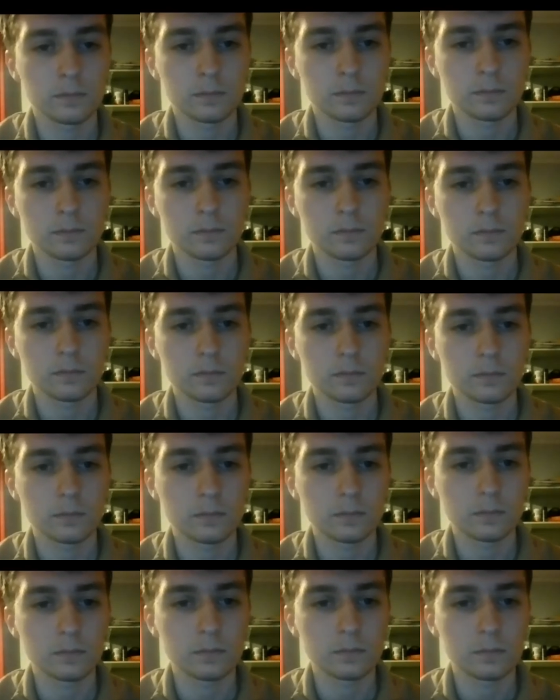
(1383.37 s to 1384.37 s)

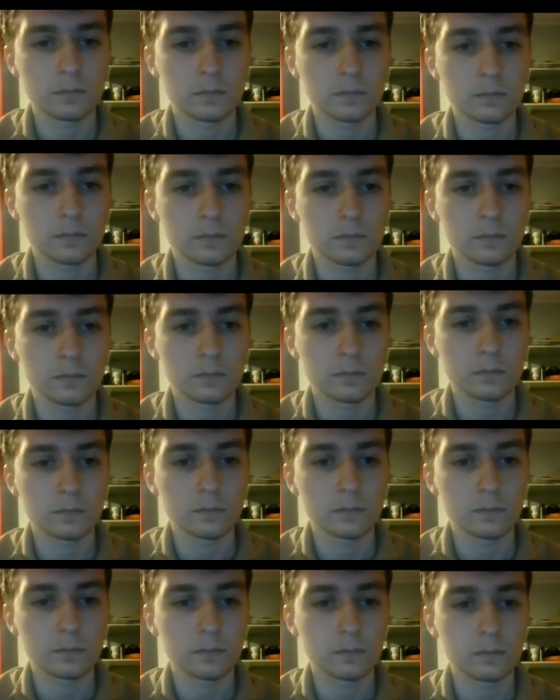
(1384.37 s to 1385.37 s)

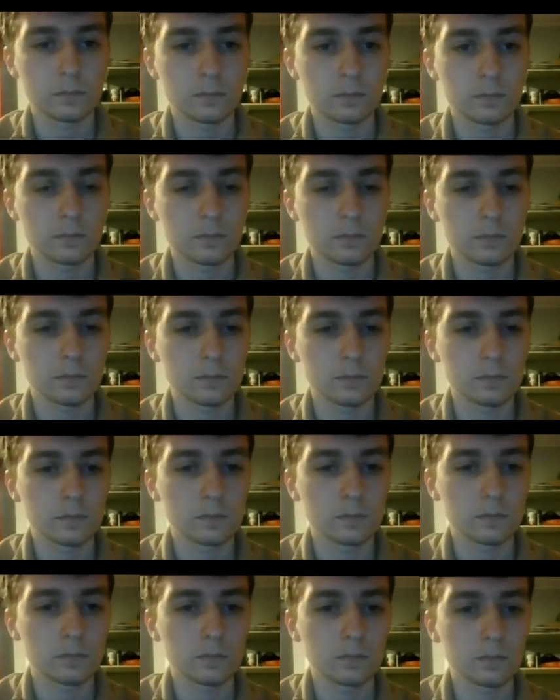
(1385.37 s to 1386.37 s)

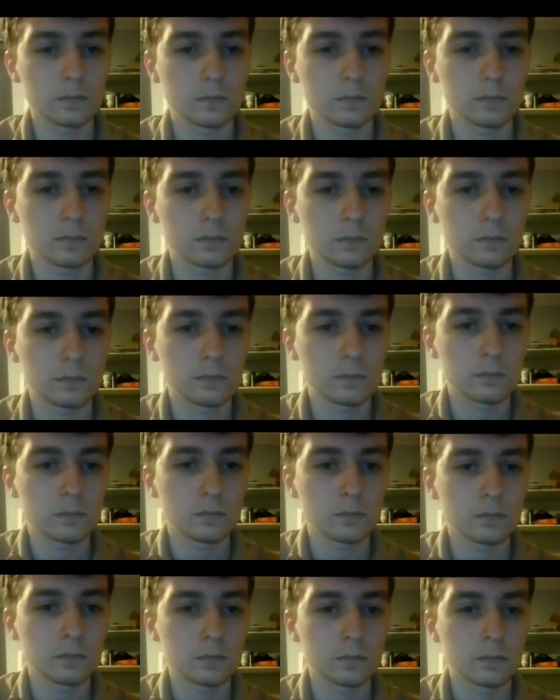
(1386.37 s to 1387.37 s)

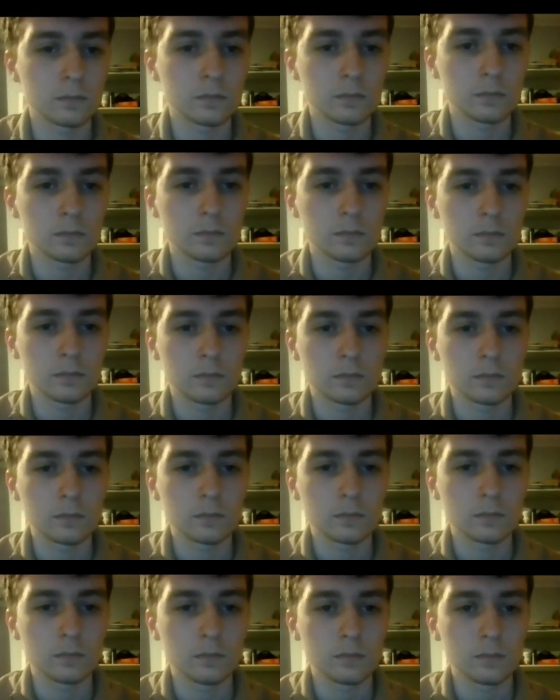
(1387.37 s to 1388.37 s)

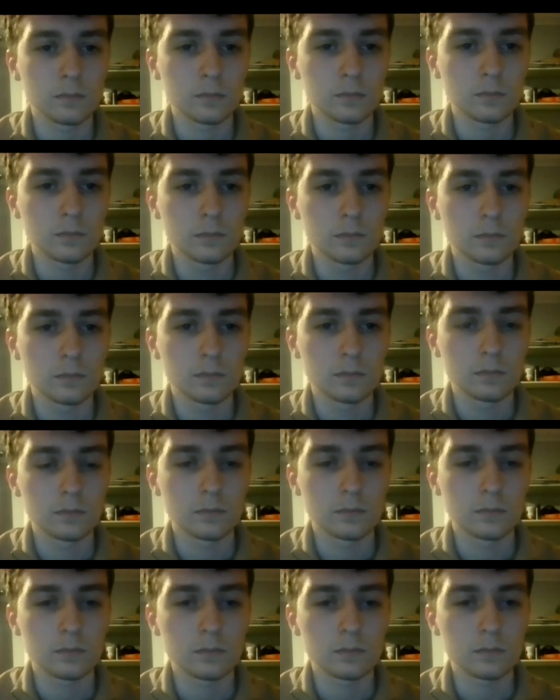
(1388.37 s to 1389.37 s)

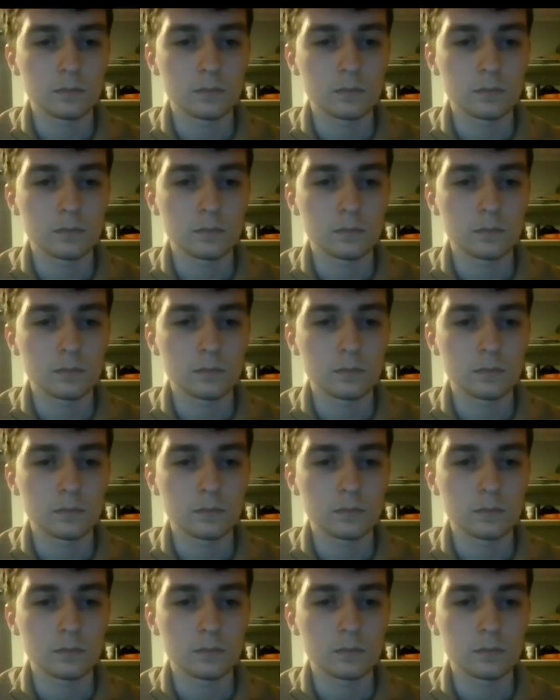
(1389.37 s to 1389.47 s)
This person isn't speaking.